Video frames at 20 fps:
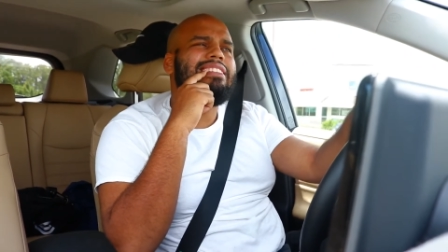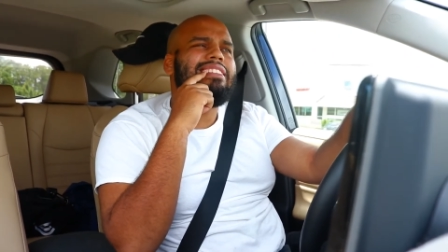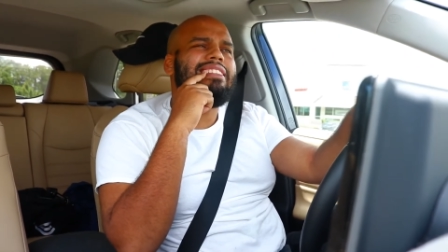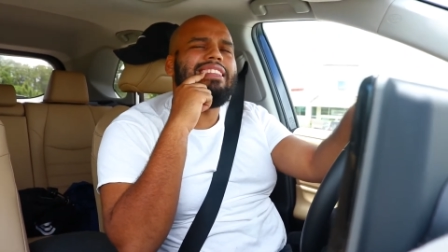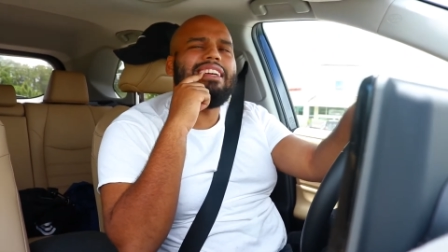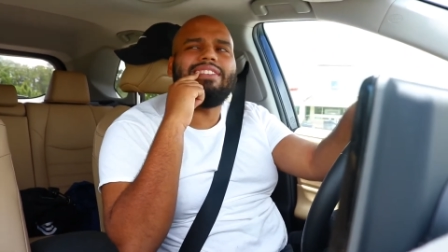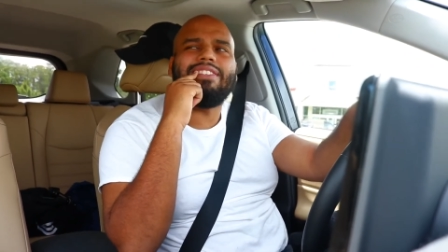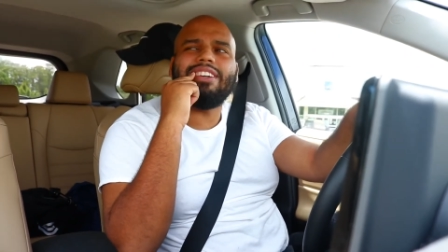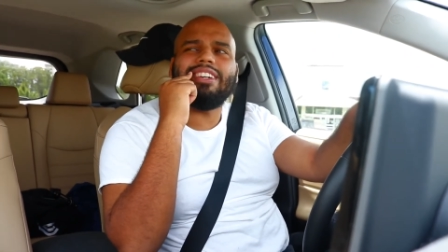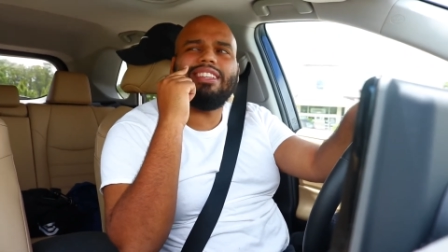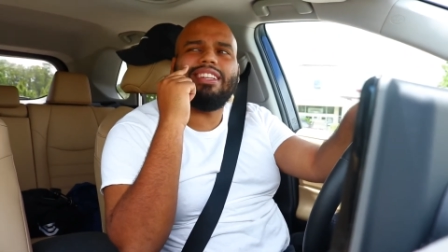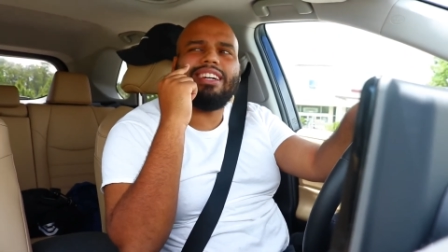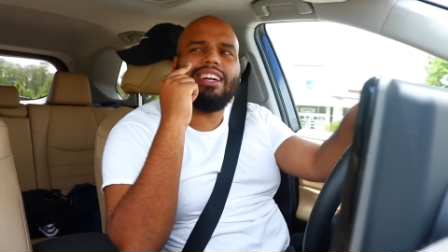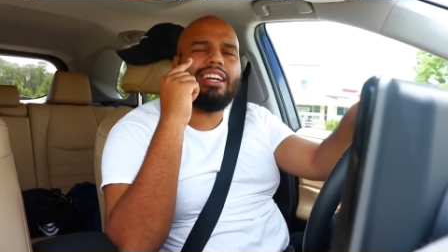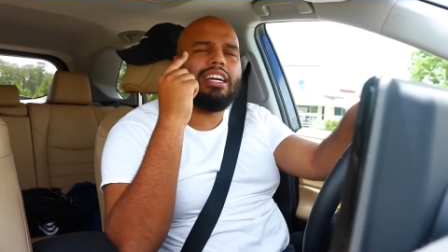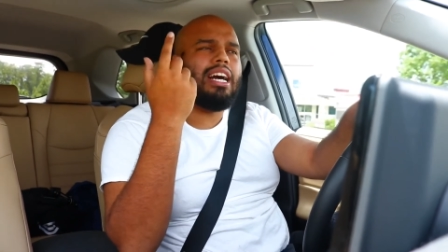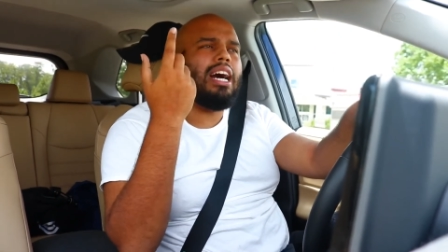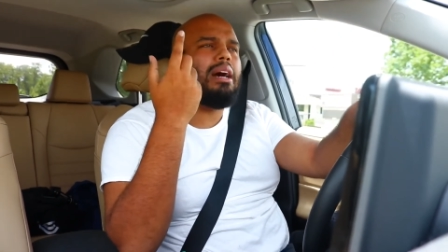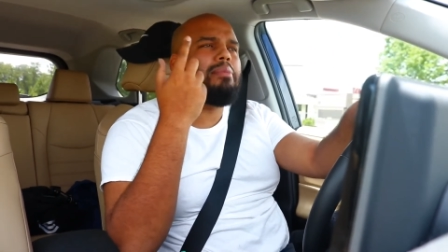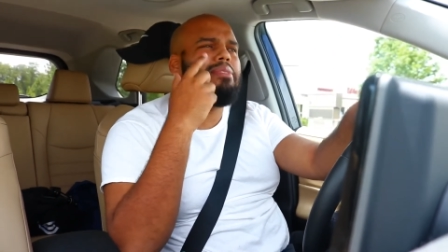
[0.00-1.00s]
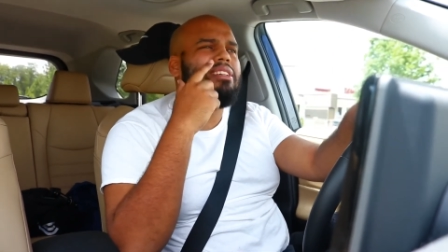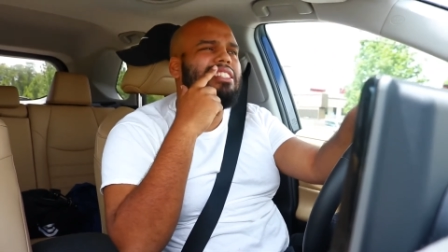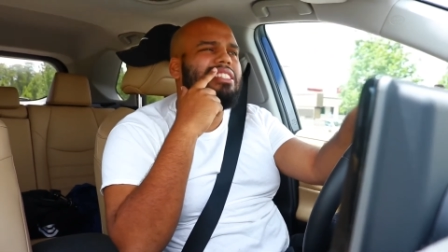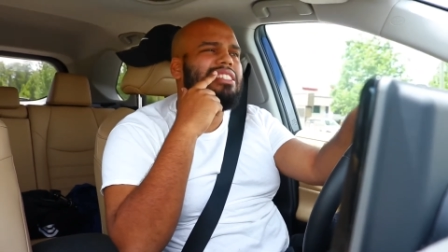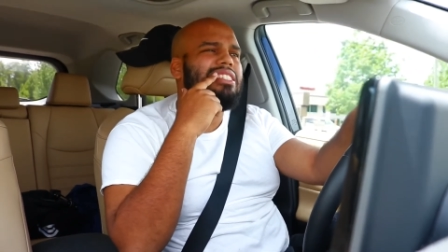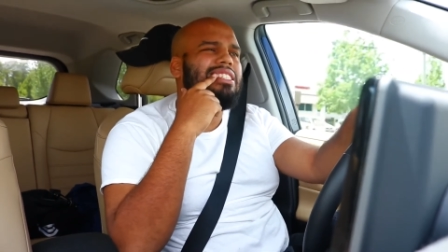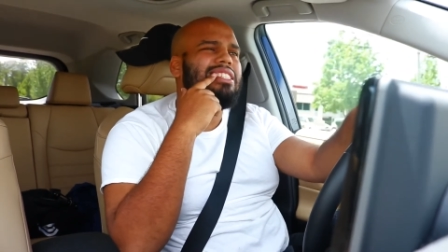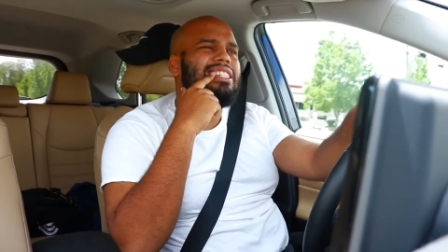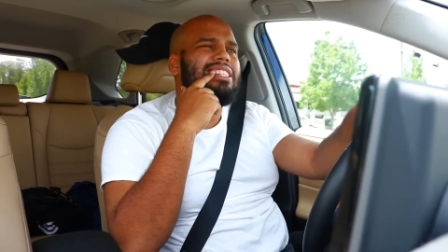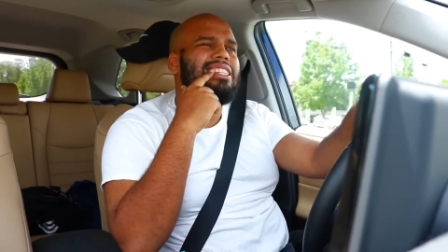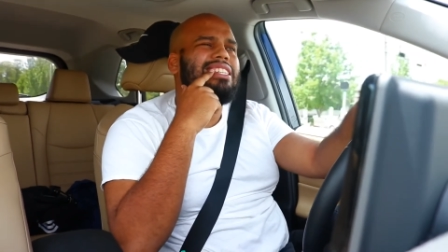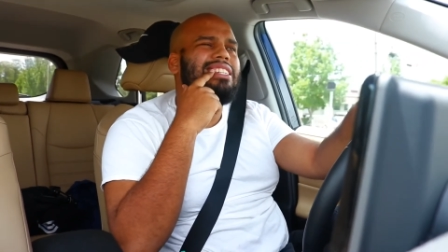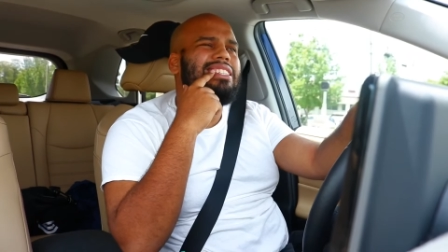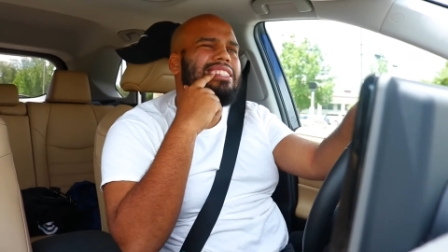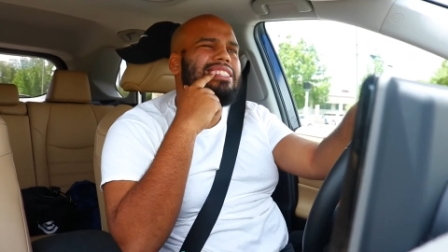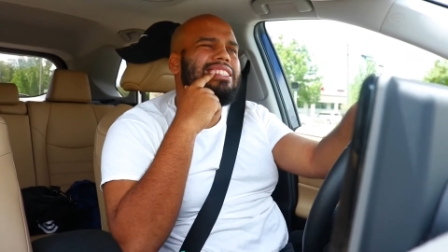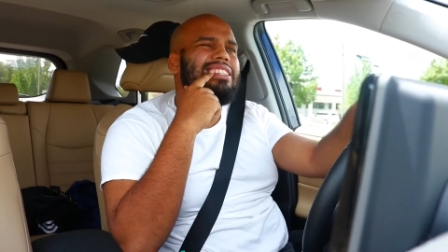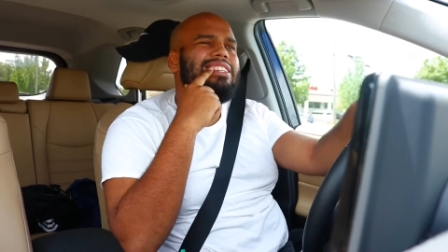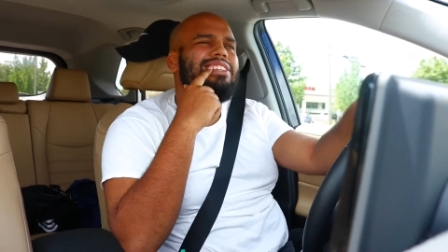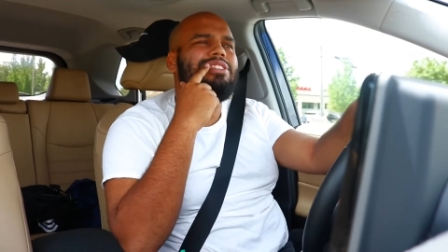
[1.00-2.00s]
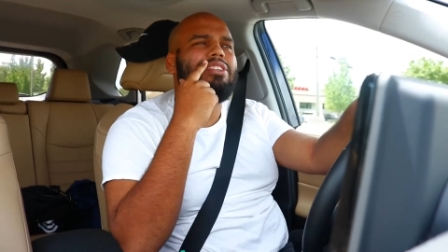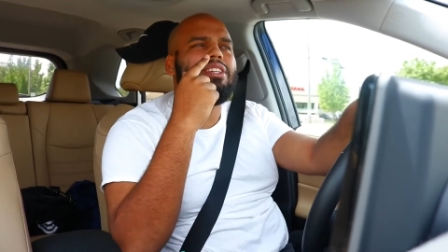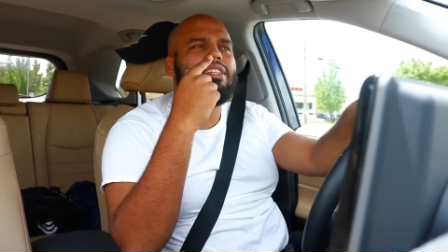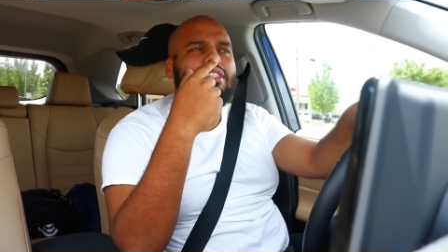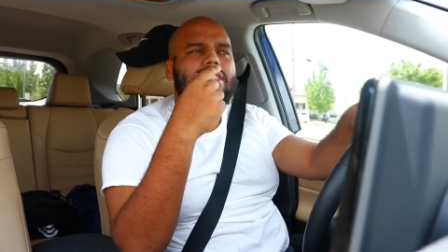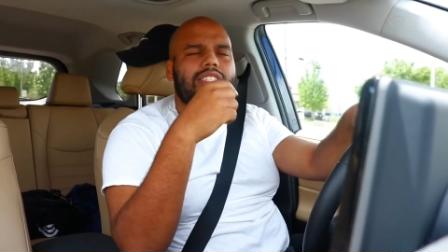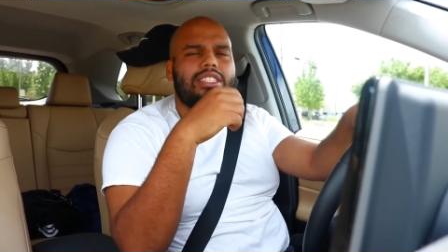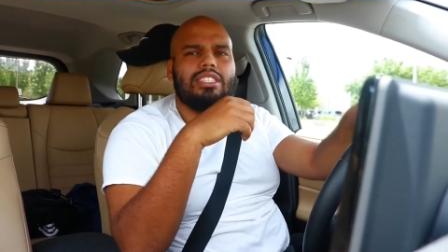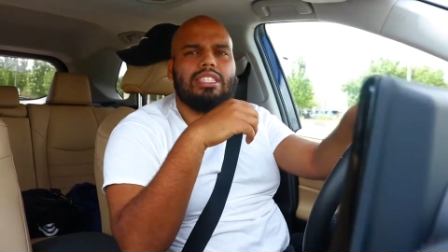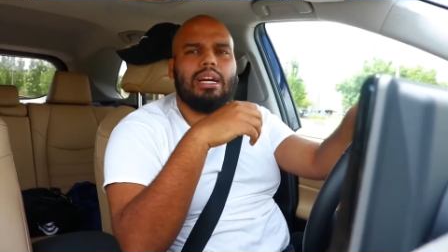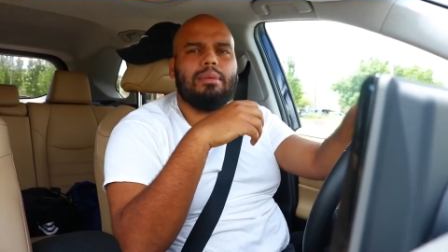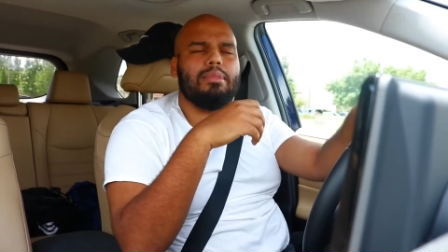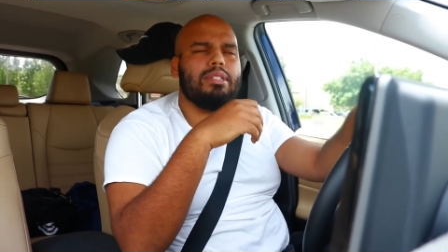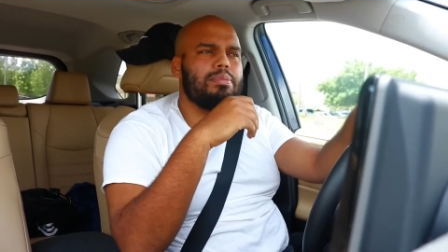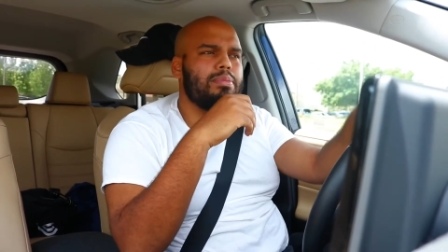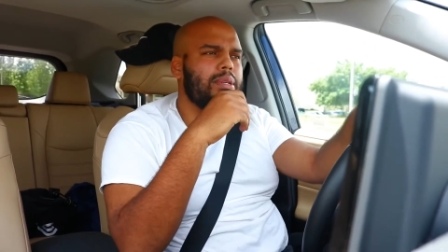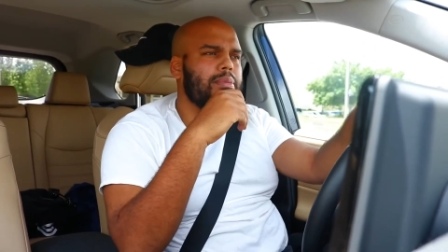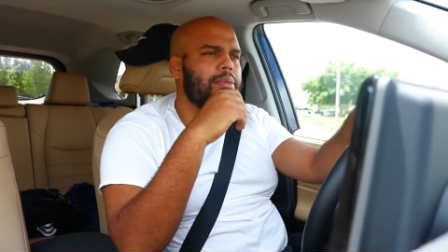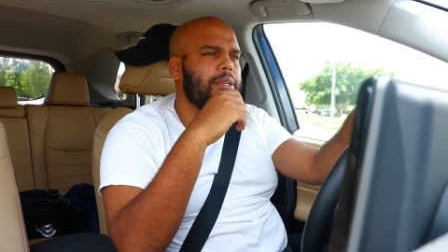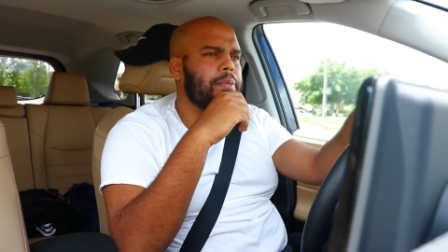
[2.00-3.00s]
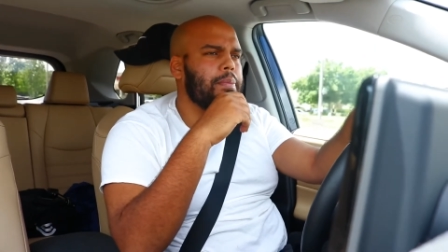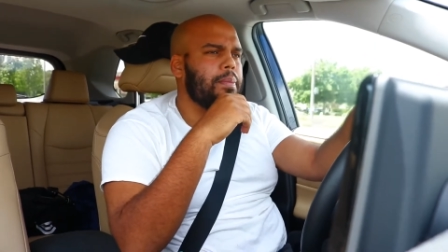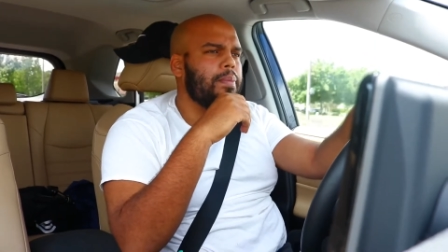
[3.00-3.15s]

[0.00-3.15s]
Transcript: then we're gonna look at comments and see where these comments bring me.